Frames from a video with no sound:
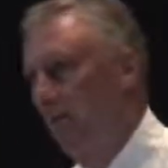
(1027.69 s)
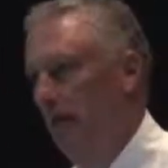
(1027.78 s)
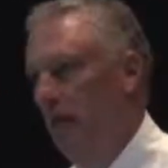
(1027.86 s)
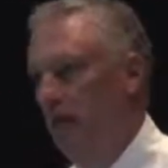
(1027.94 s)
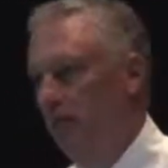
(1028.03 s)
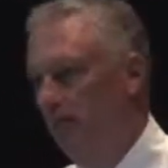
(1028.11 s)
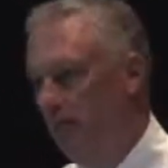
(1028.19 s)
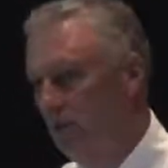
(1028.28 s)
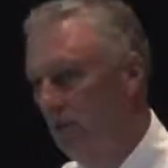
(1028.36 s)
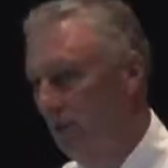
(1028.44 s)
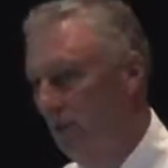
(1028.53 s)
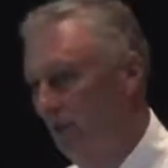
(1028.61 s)

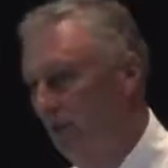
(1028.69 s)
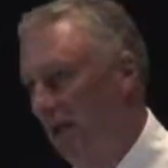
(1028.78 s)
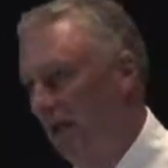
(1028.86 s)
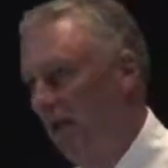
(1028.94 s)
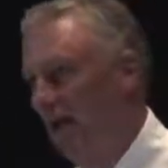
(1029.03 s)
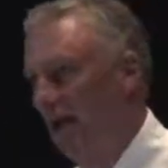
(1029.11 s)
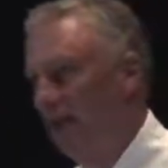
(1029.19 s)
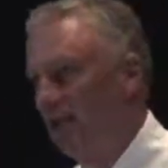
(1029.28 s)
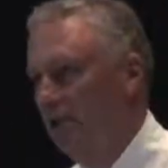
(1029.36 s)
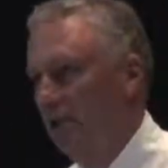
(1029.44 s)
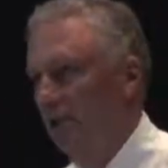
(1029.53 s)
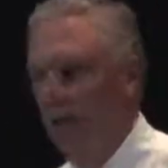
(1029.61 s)
pages where they
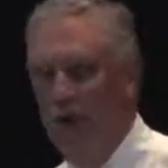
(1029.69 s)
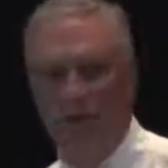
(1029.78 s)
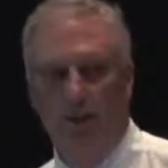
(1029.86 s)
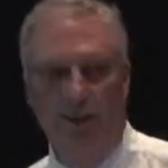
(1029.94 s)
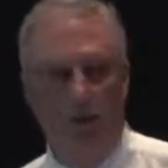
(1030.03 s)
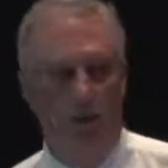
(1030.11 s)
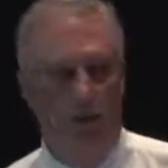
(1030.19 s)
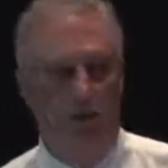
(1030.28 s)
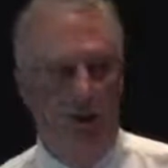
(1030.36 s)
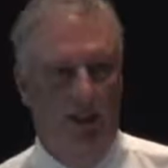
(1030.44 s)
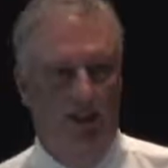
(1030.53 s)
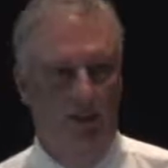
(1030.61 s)
lost some
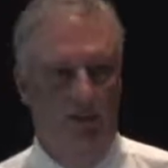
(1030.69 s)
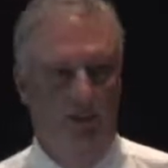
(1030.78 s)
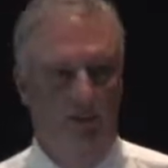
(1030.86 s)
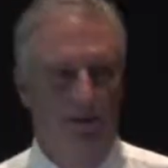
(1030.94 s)
resolution.